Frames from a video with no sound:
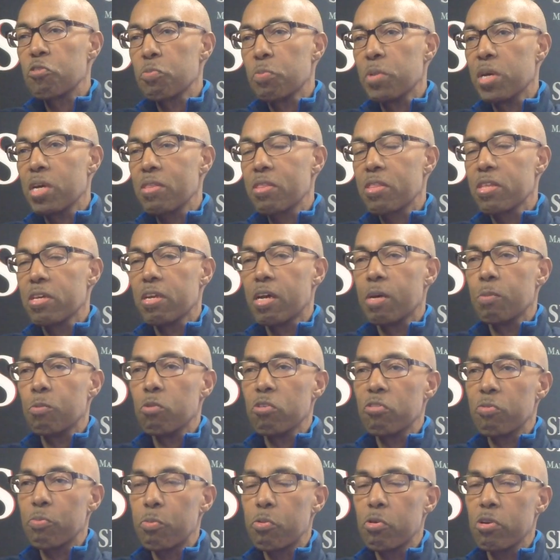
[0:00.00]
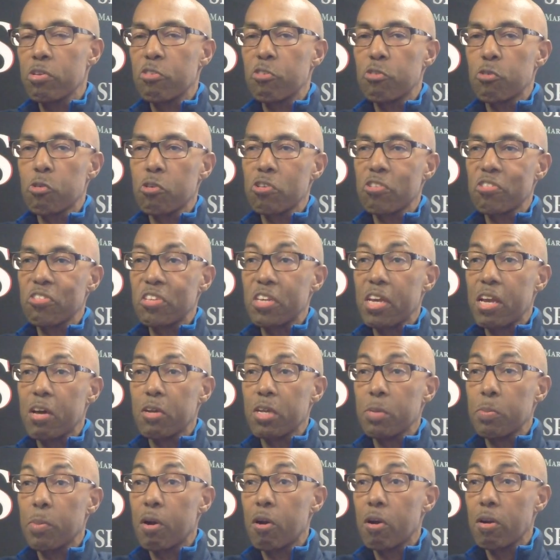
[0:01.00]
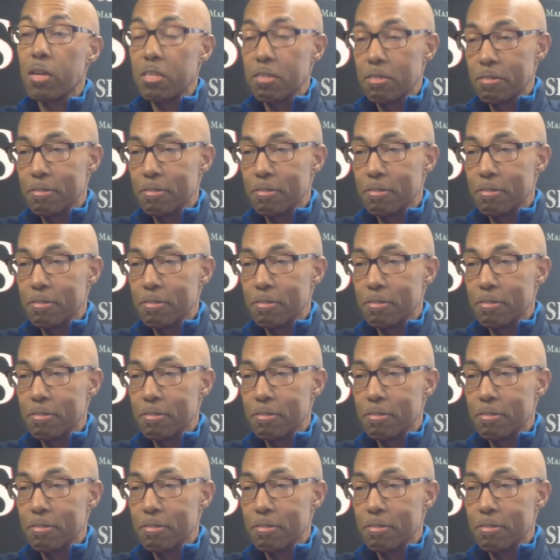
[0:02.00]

Smith, and I'm with Prince George's County, Maryland.